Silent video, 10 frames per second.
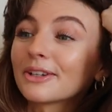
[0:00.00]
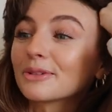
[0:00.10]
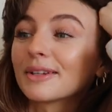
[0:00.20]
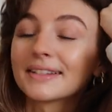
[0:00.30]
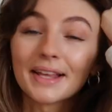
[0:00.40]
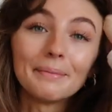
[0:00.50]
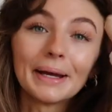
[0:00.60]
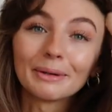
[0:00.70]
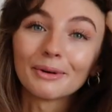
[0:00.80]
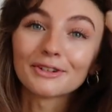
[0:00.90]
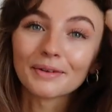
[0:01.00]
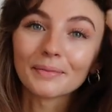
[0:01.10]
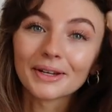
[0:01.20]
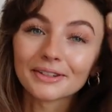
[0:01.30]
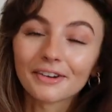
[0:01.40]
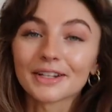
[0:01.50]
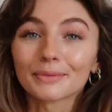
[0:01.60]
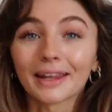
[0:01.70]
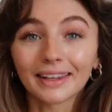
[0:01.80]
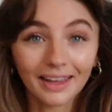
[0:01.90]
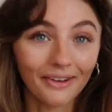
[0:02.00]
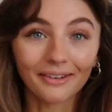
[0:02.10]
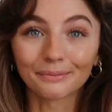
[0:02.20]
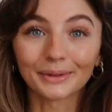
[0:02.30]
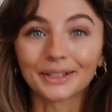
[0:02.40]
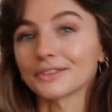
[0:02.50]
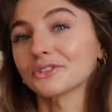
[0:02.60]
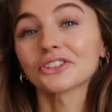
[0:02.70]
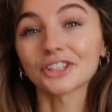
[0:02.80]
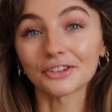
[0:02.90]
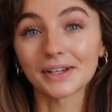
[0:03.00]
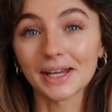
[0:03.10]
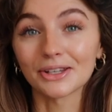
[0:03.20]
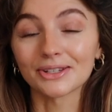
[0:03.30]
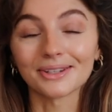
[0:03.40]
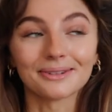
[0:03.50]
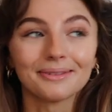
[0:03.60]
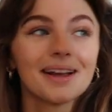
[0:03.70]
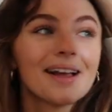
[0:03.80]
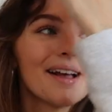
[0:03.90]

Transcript: I just want to sit in bed and watch Vampire Diaries when I can't because I've got stuff I need to do.